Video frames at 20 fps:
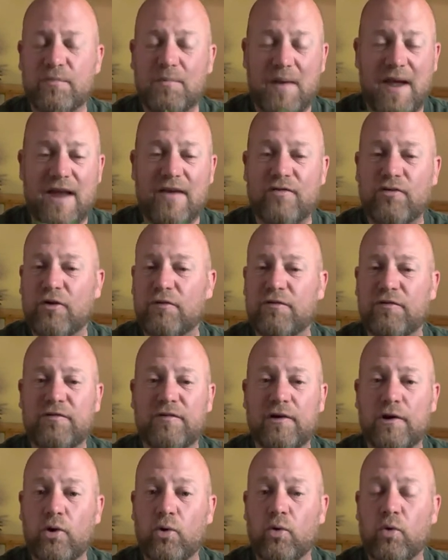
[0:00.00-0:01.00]
pets off of a
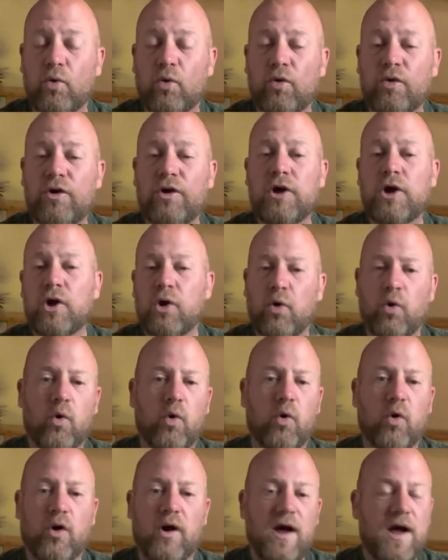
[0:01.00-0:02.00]
lawn
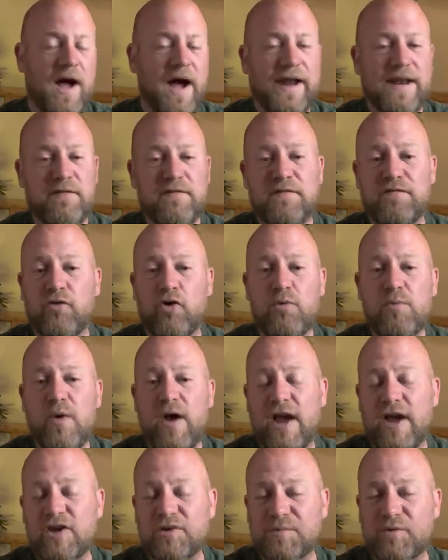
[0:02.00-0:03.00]
or an informal
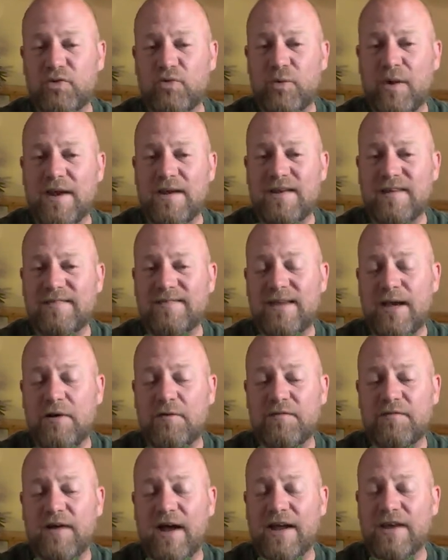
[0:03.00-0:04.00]
hedge between
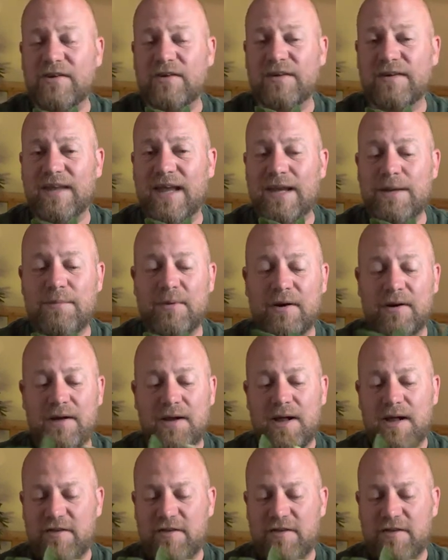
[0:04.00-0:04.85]
yourself and your neighbour.